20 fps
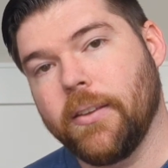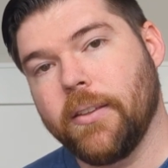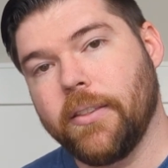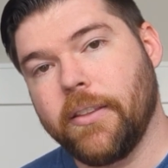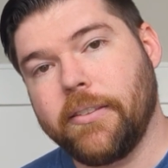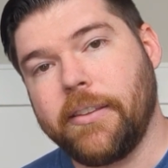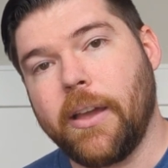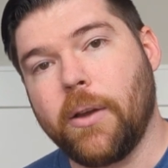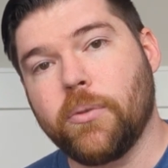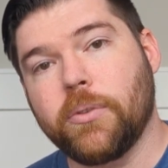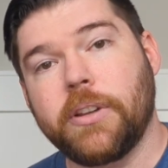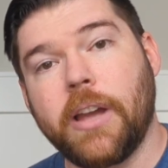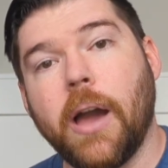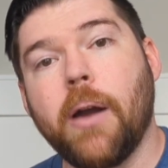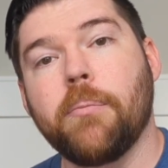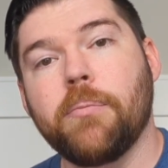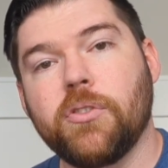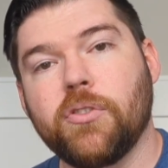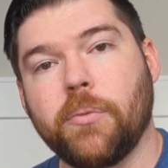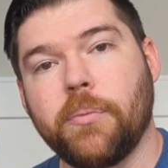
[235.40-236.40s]
The sound
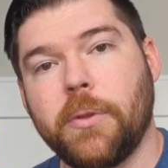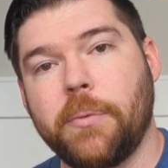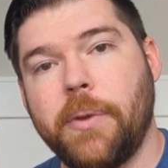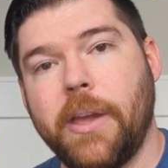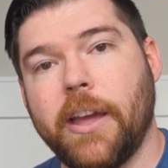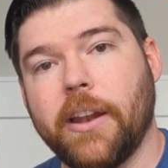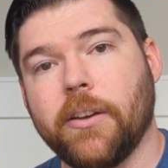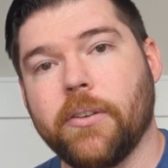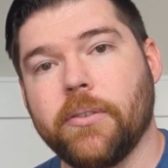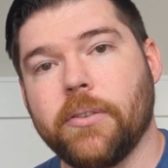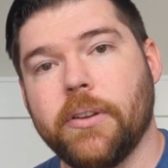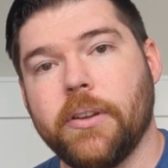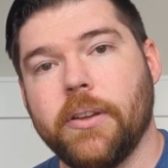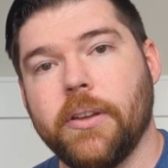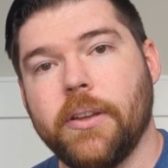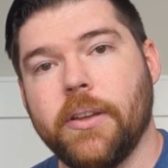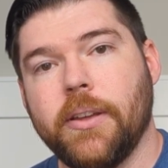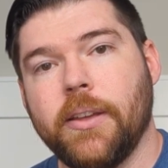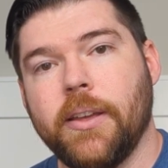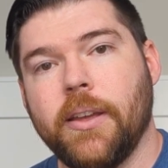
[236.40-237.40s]
comes from the piano.
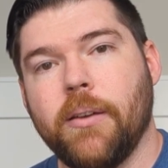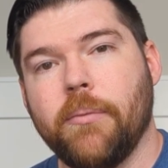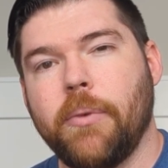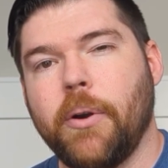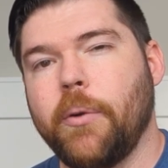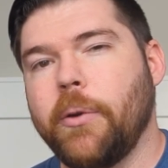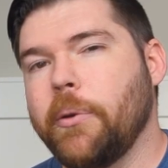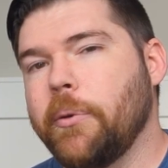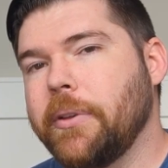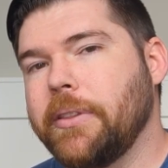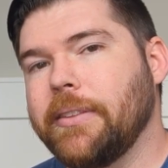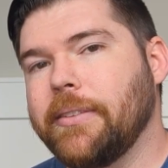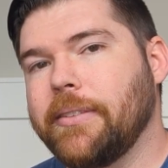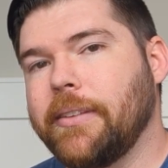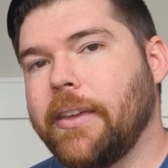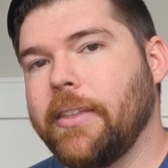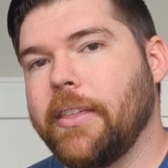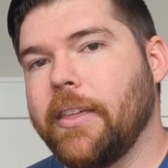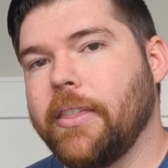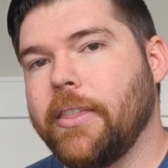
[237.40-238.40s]
But we wouldn't
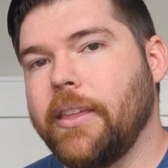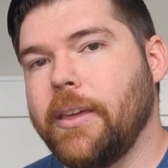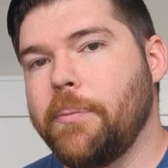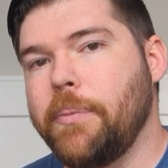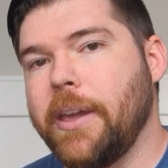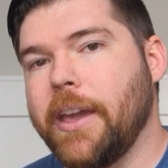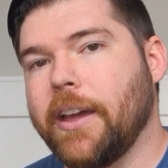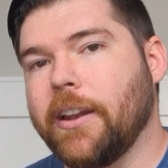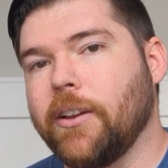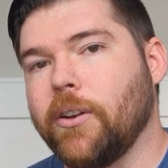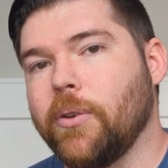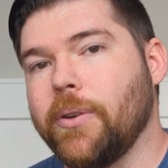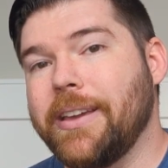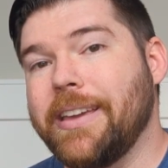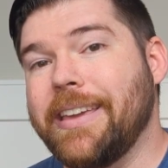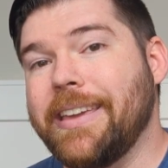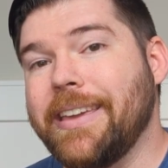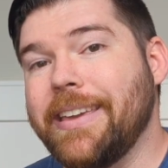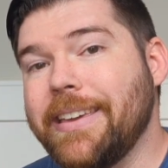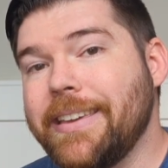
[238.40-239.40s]
say that the piano
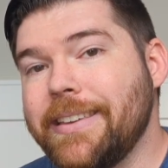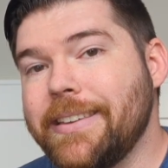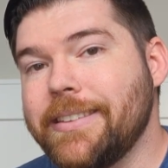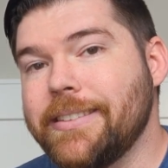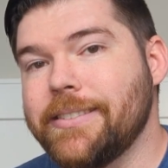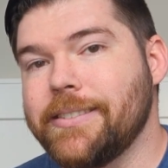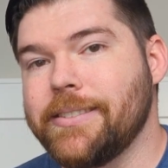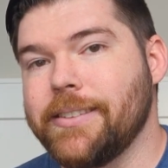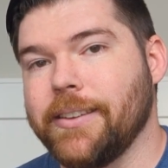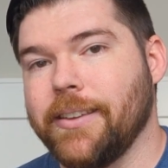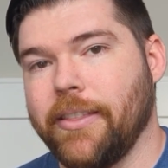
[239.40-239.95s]
is